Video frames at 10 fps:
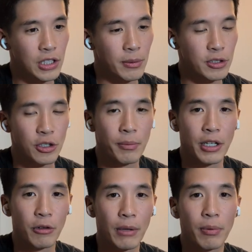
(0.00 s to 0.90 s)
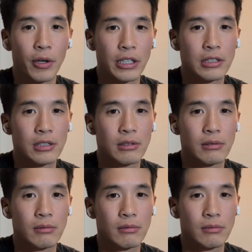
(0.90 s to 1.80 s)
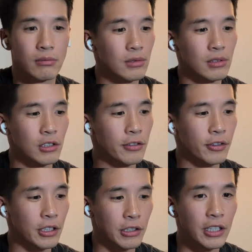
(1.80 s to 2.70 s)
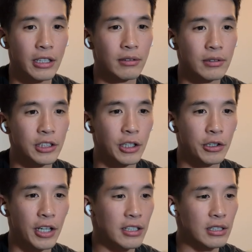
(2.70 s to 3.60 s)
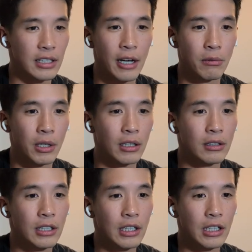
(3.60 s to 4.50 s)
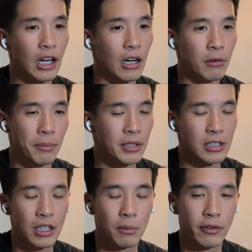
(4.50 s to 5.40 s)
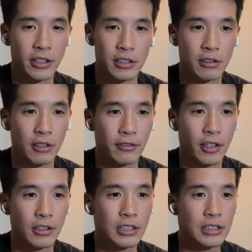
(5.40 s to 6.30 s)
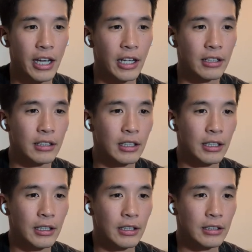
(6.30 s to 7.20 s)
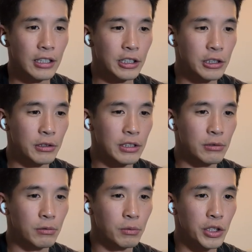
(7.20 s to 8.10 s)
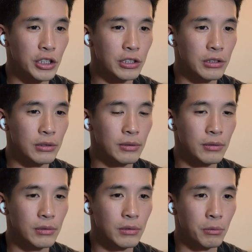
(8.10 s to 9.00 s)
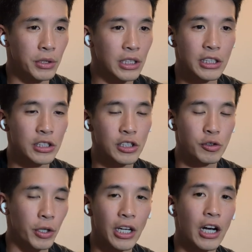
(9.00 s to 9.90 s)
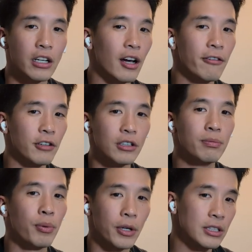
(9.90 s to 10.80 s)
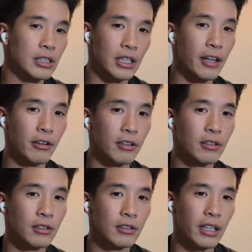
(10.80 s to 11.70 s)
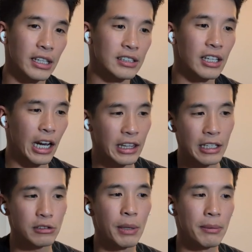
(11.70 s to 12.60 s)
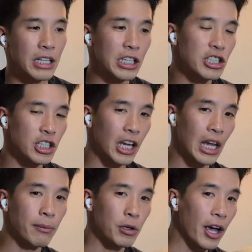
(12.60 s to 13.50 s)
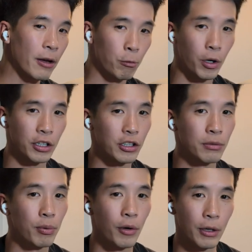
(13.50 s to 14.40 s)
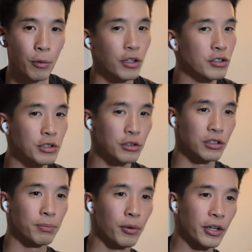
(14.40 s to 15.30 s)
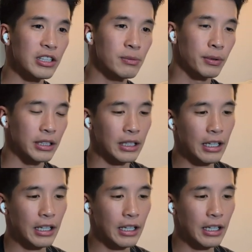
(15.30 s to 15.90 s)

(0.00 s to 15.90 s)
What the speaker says: so many great points. Truthfully, you did. You know, you got to the net well. We missed a couple of executing volleys, and the issue is we didn't string enough good points together. Like I said, I think it was maybe each game you had one good point, 1 or 2 good points, but